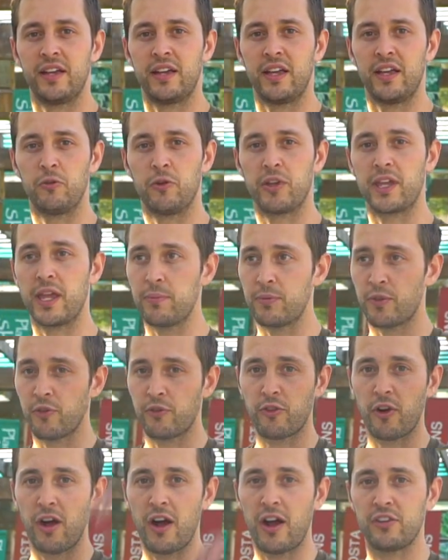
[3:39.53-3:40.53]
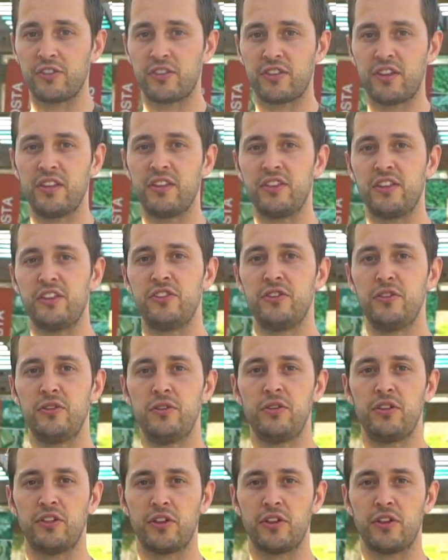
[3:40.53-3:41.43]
it will keep the frost, the dew,